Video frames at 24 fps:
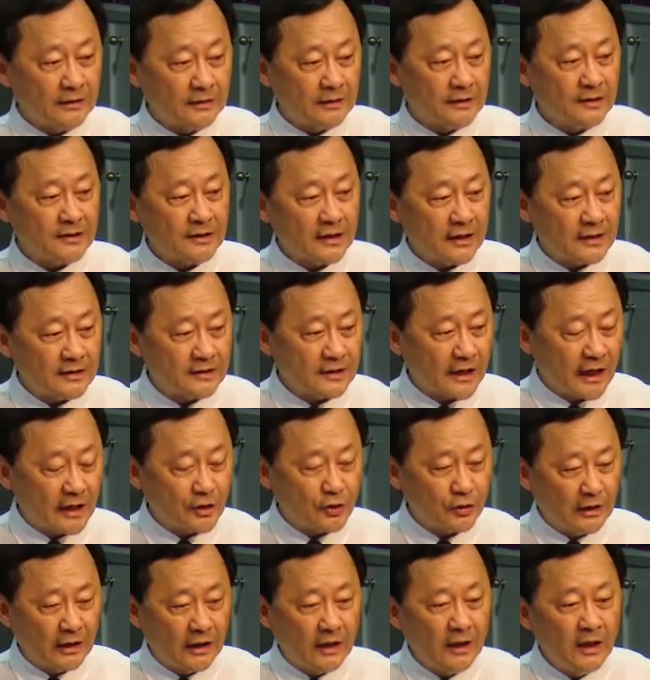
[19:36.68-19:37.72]
this has
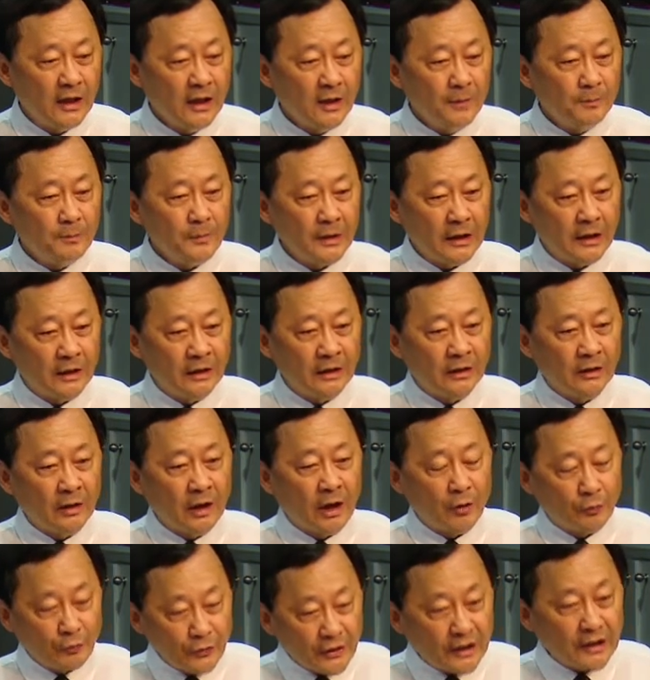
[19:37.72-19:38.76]
actually been
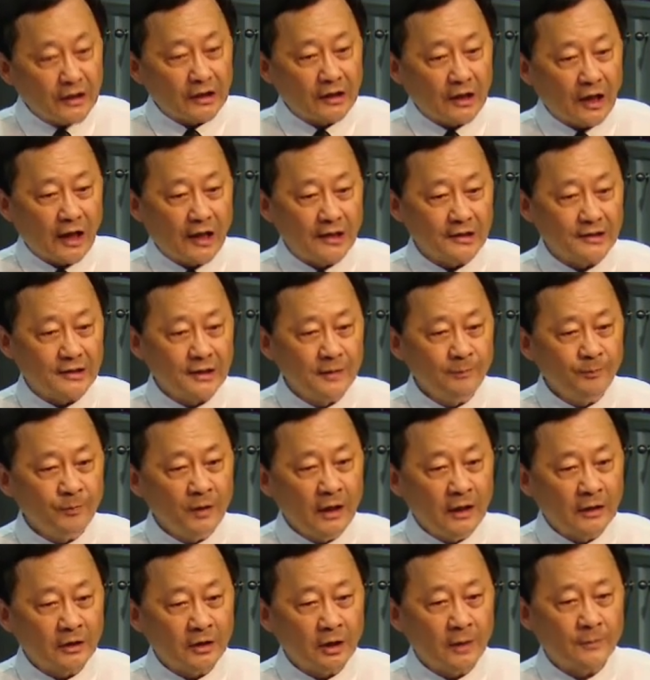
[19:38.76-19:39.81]
realized
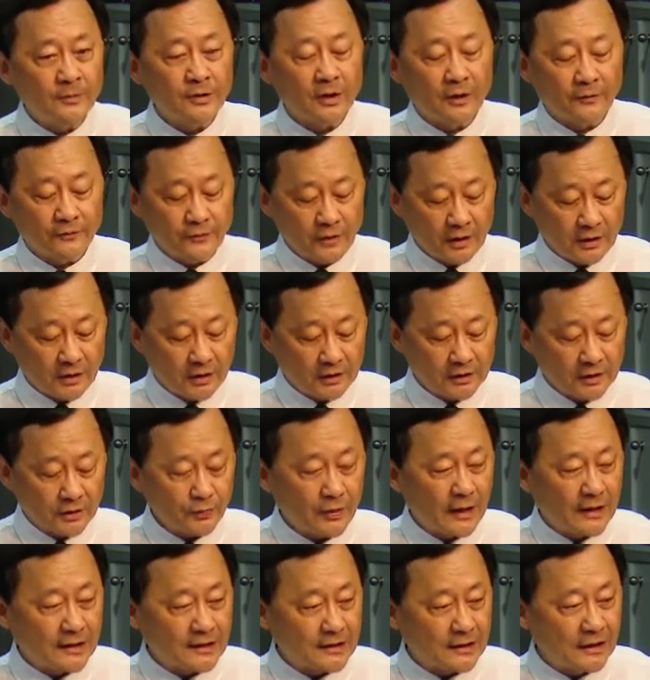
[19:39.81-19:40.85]
in terms of the
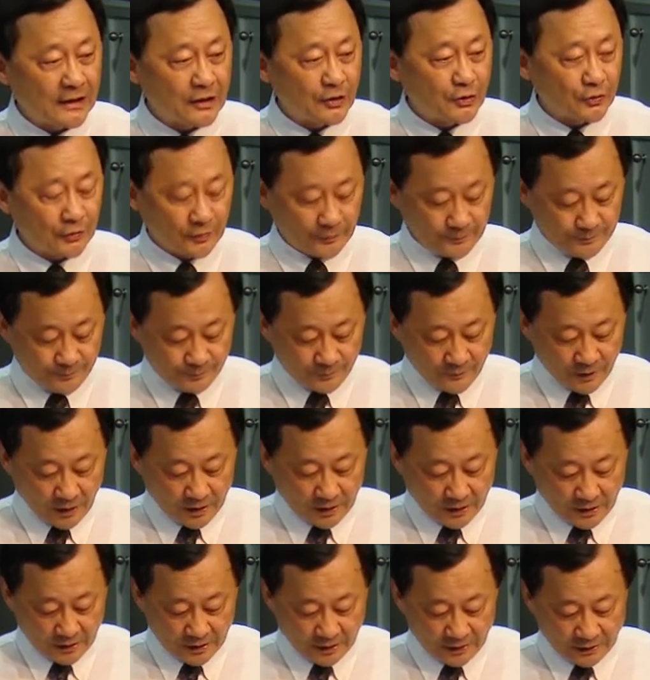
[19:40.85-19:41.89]
translation
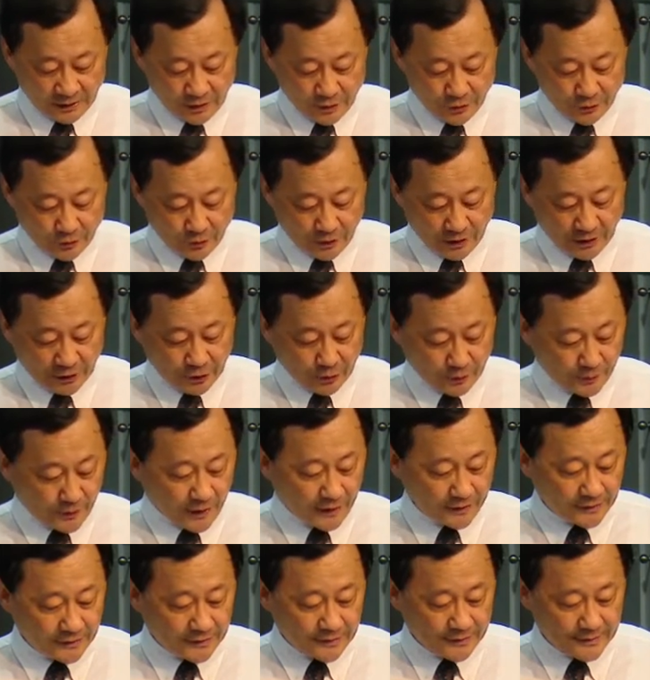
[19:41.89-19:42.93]
into
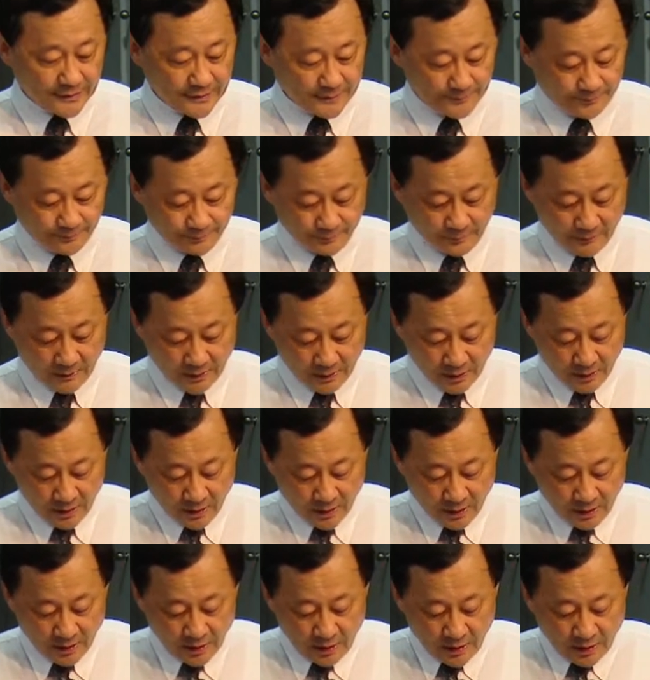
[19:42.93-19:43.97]
practice.
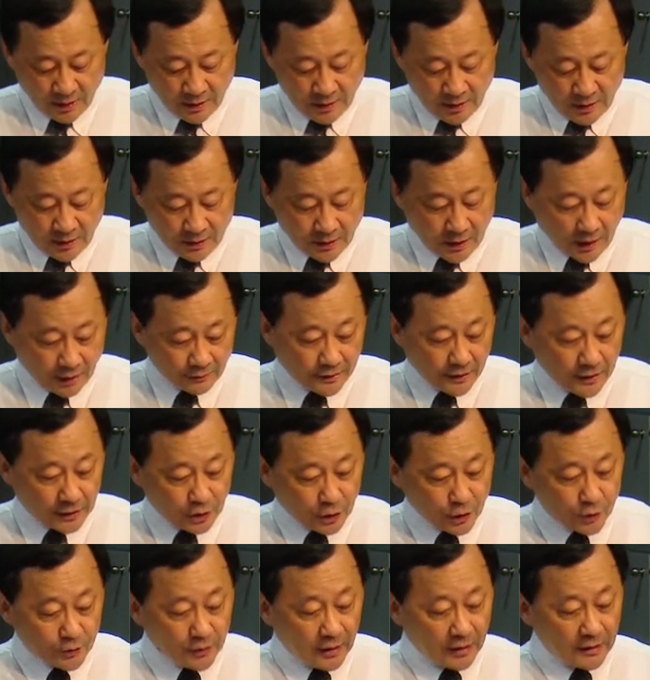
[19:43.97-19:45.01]
Now, there are
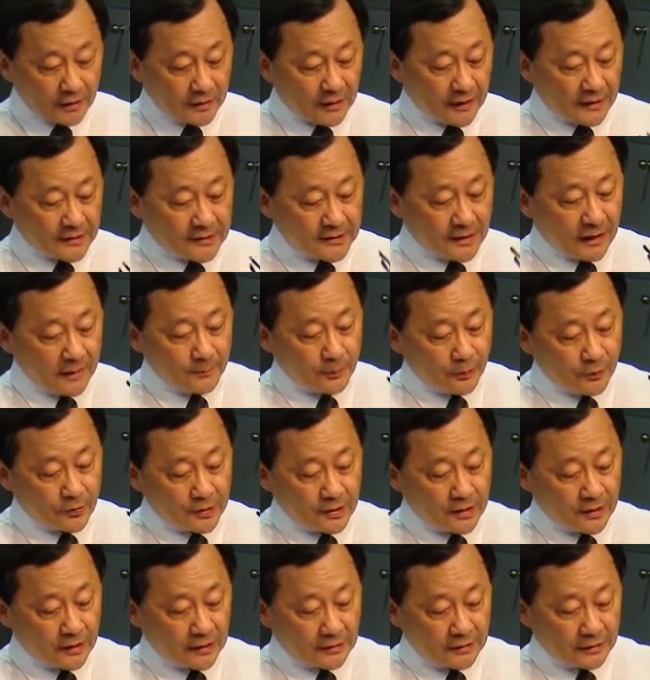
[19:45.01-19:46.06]
2 other
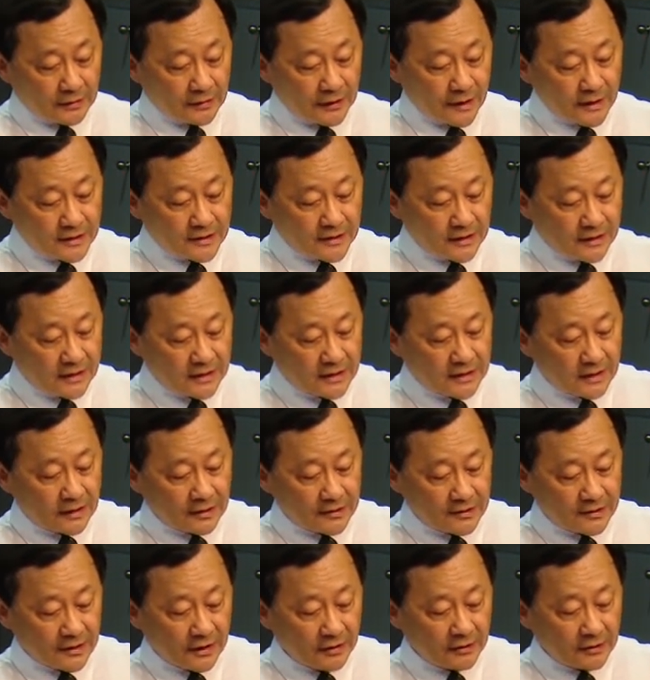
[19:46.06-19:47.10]
examples. The next is a
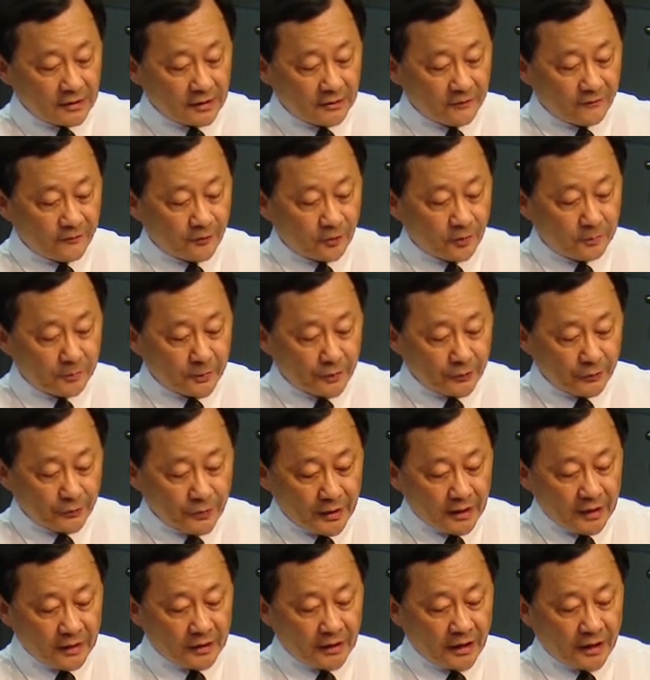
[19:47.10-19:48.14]
Center for
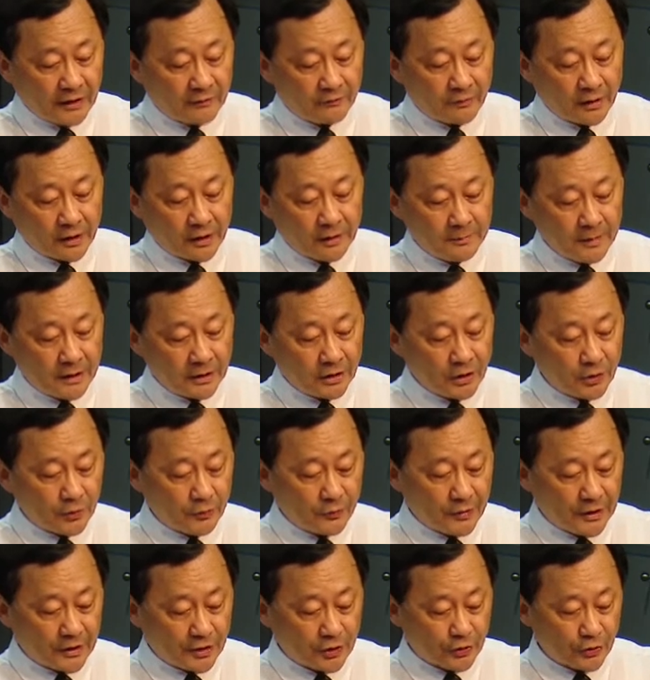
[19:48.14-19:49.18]
Marine Environmental
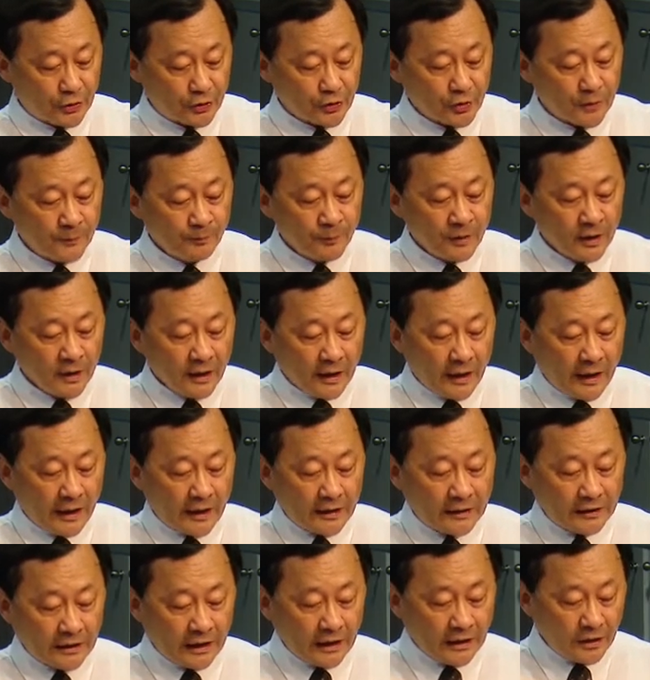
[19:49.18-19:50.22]
Research
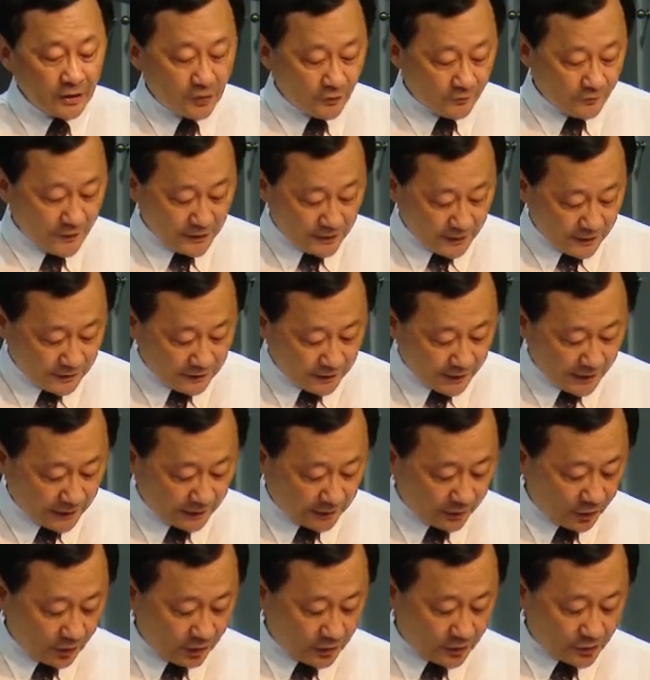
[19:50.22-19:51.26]
and Innovating
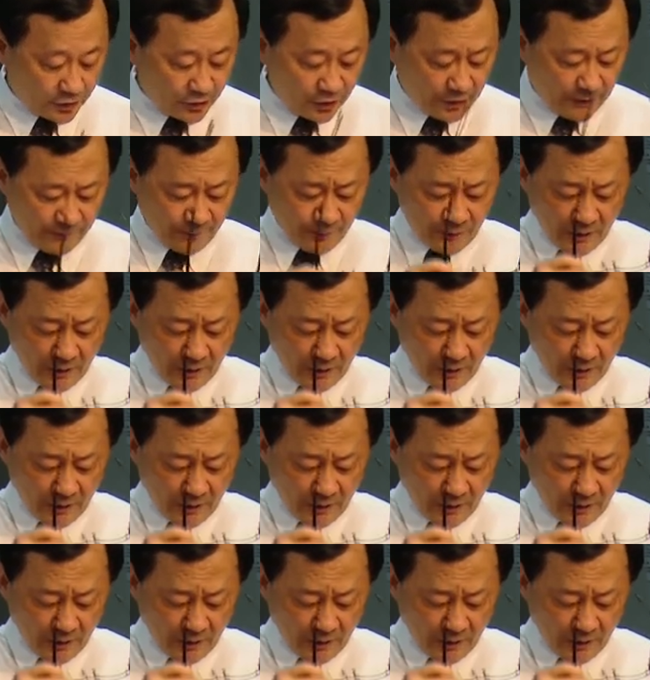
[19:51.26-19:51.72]
Technology.